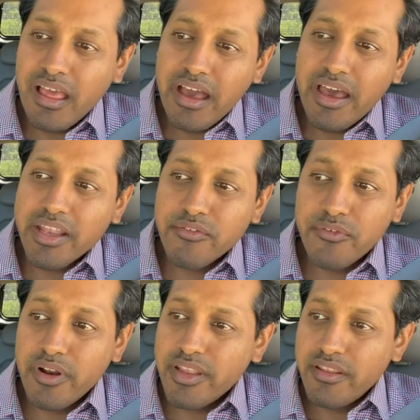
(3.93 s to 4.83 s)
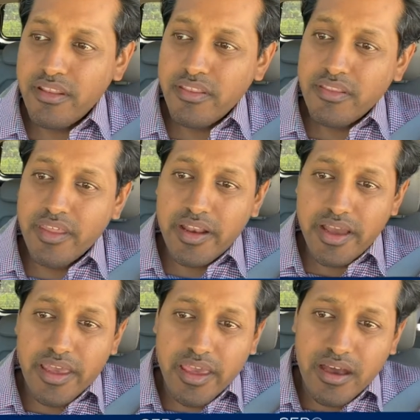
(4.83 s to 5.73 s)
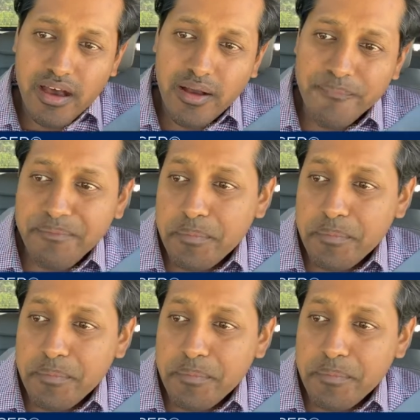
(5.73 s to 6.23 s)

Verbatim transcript: I had a friend that I uh,